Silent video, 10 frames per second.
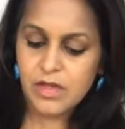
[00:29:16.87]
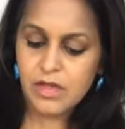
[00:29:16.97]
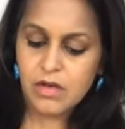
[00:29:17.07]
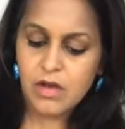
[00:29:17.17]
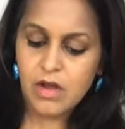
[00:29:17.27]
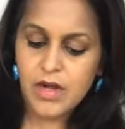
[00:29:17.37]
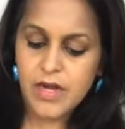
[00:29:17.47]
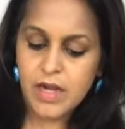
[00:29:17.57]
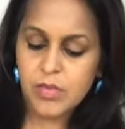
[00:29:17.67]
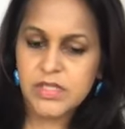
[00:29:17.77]
not
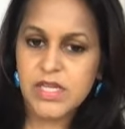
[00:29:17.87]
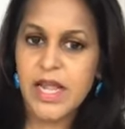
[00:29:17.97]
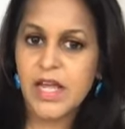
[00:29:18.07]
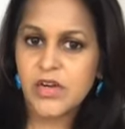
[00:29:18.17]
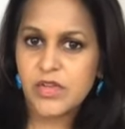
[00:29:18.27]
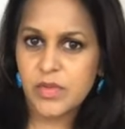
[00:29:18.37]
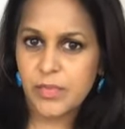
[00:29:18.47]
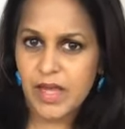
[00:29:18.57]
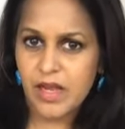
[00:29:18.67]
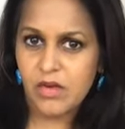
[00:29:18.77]
able to handle the
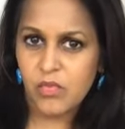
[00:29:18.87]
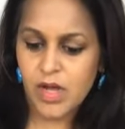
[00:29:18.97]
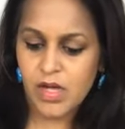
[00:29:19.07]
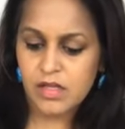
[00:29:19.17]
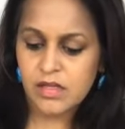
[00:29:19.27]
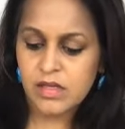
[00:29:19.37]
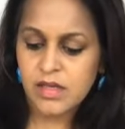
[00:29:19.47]
pain well.